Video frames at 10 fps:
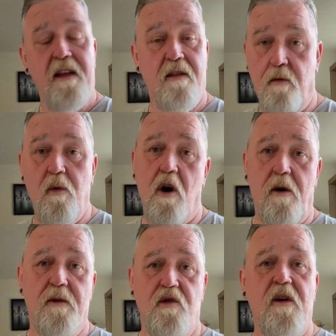through
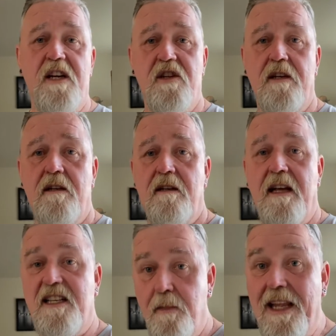arbitration.
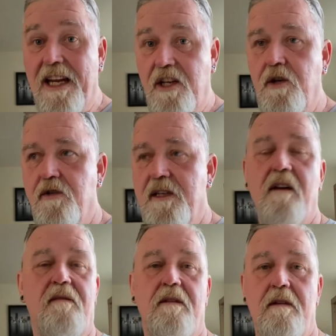Explain yourself.
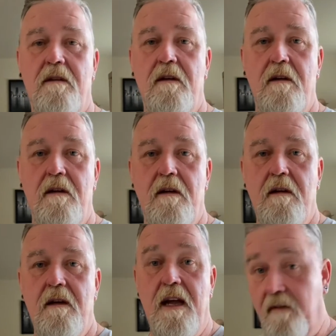
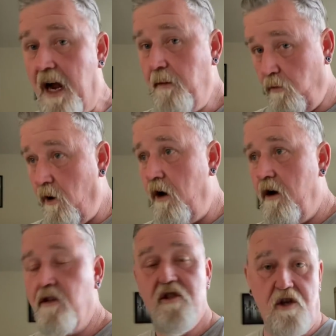If I'm
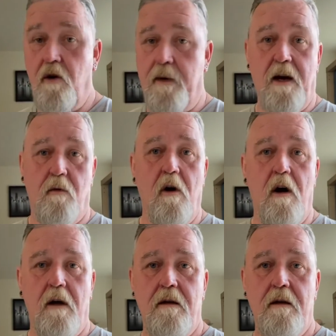wrong, show me I'm wrong.